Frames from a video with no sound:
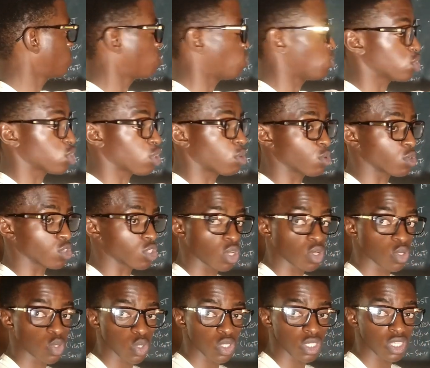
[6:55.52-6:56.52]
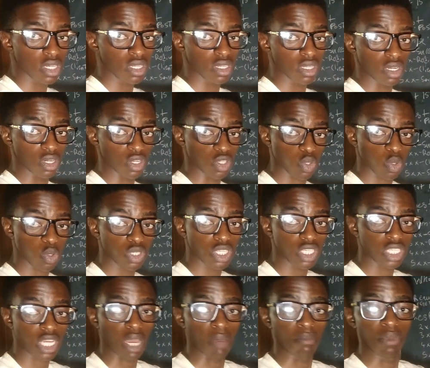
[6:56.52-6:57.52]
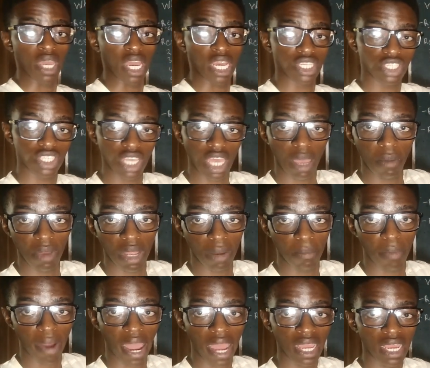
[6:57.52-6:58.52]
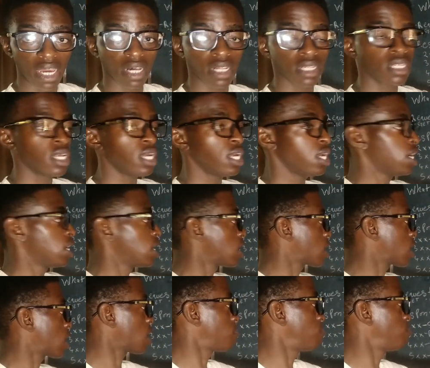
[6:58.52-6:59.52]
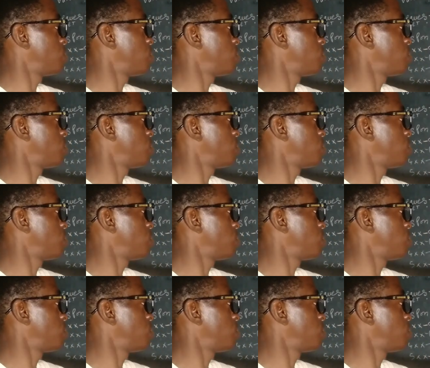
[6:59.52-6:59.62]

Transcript: for some resources, the resources can be HTML file, can